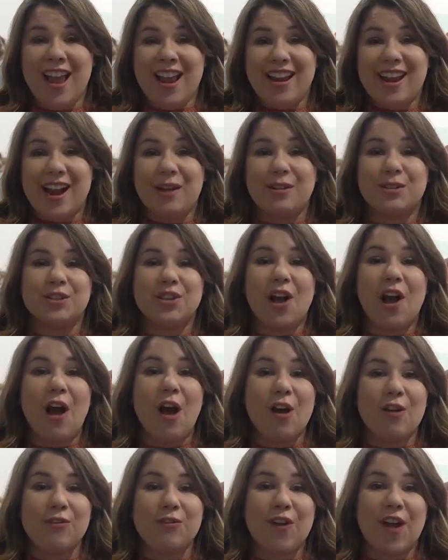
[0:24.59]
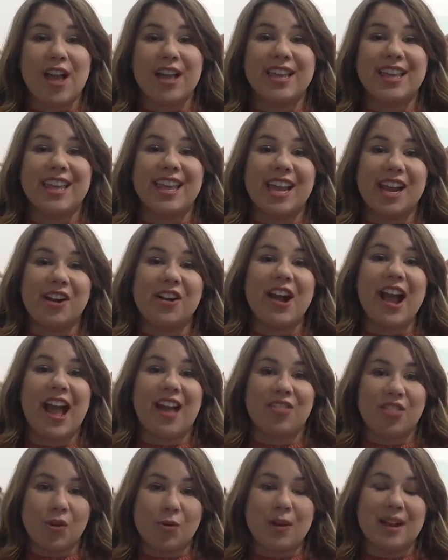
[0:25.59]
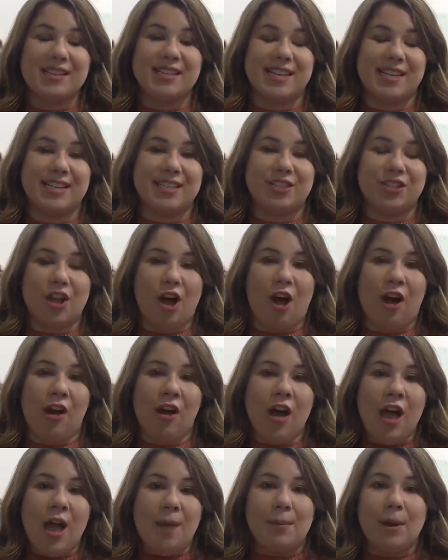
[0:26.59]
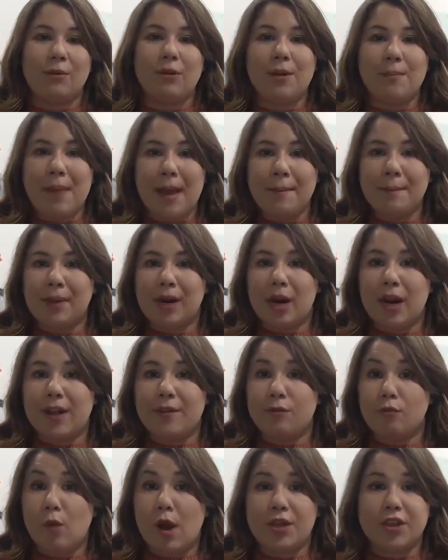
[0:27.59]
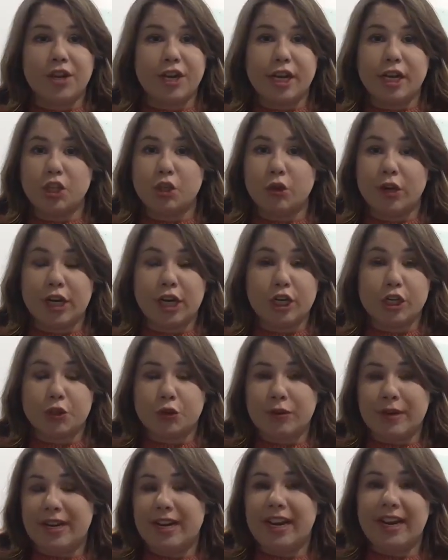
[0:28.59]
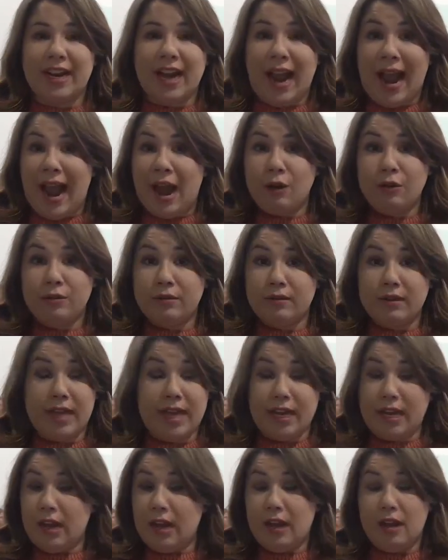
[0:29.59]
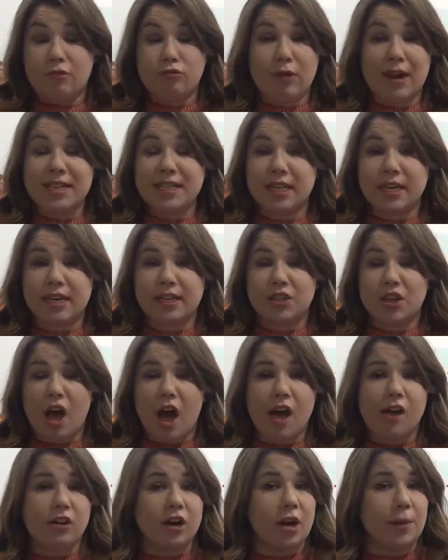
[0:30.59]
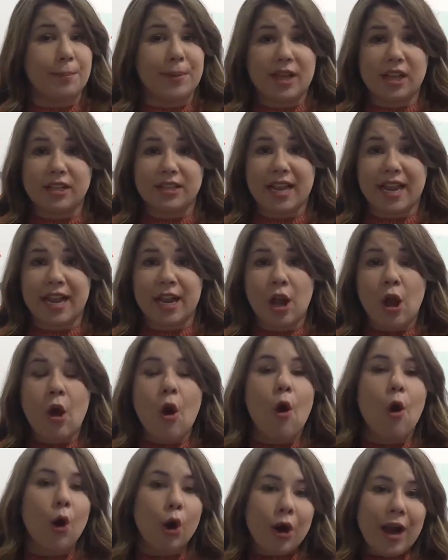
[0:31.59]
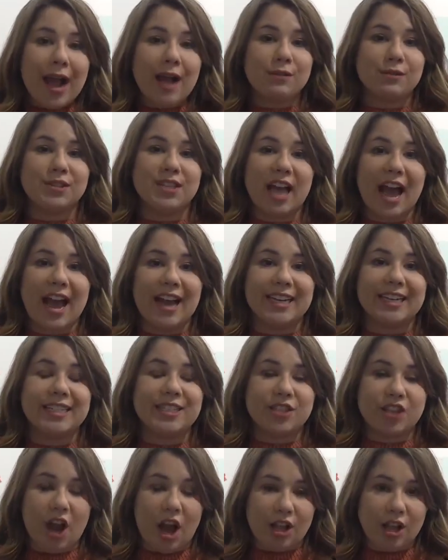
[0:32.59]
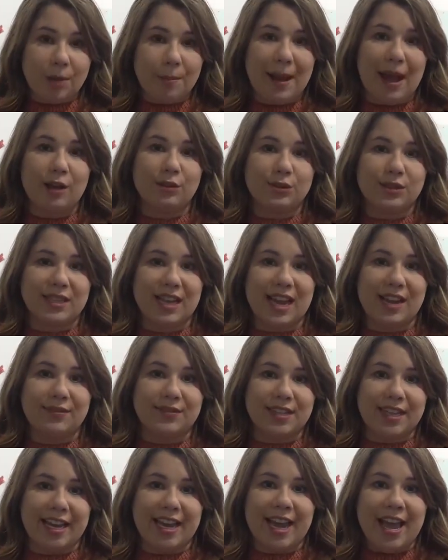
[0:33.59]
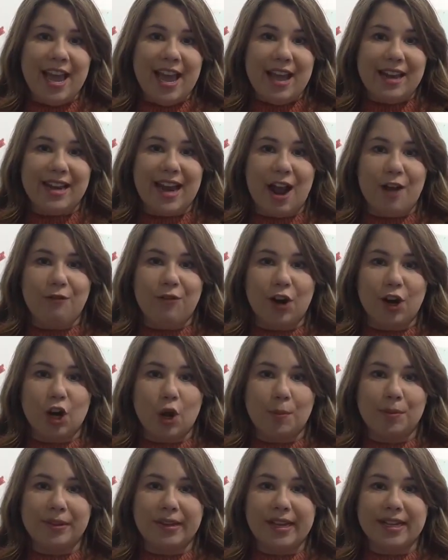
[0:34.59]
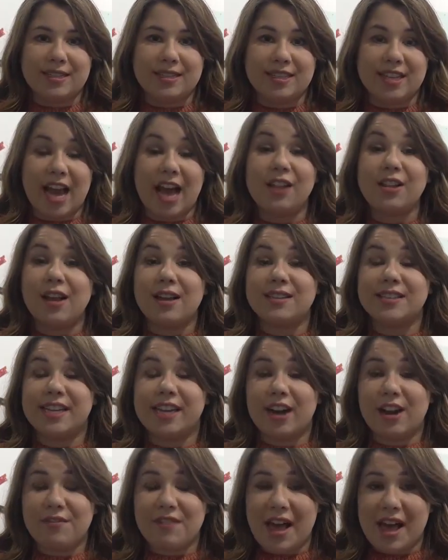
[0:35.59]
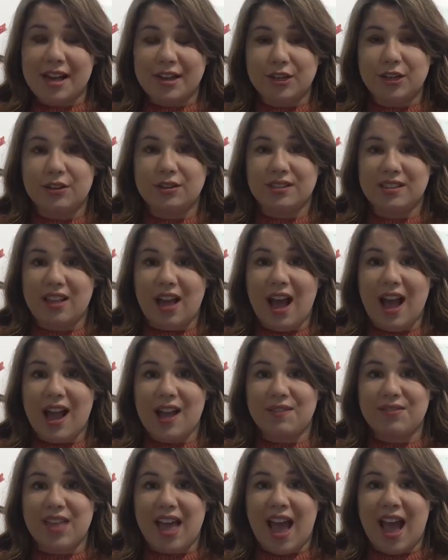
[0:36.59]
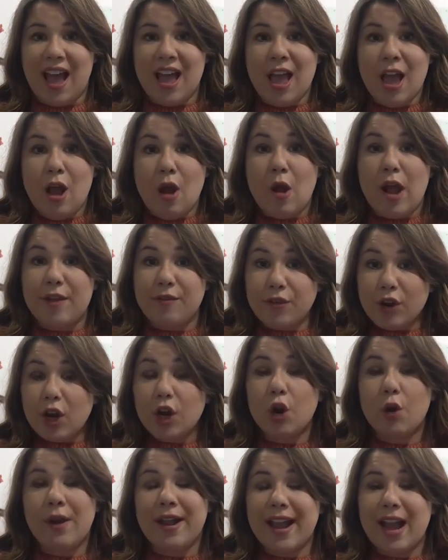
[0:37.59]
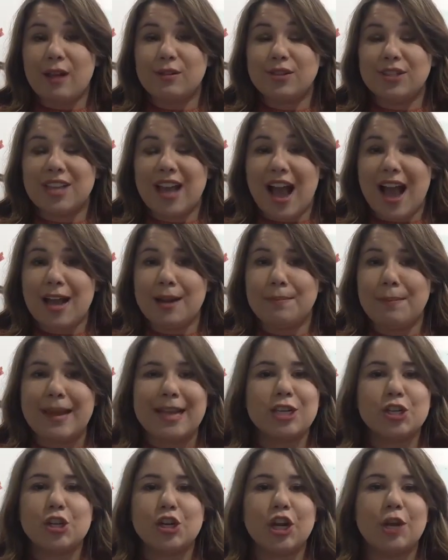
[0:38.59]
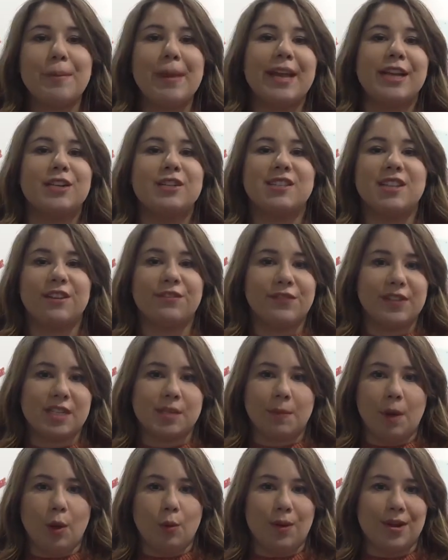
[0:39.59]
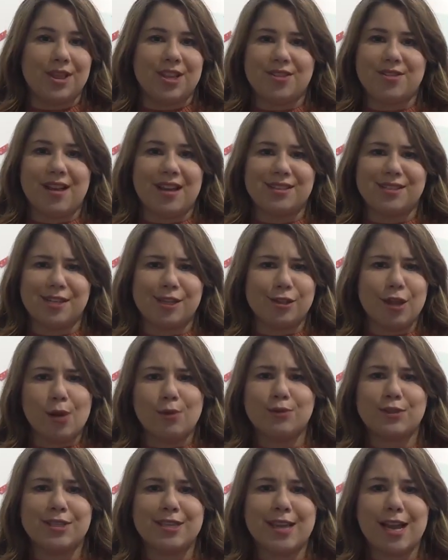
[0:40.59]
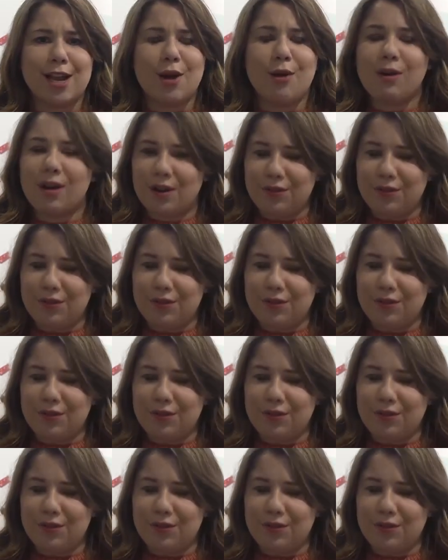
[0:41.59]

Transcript: Now, it's all fun here at the residence hall, but remember, if, whether you're trick-or-treating out in a residence hall or a building or outside, it's all about safety. Now, Fargo Police tell us here at Valley News Live that if you're going outside, make sure you make yourself visible, whether that's a glow stick or a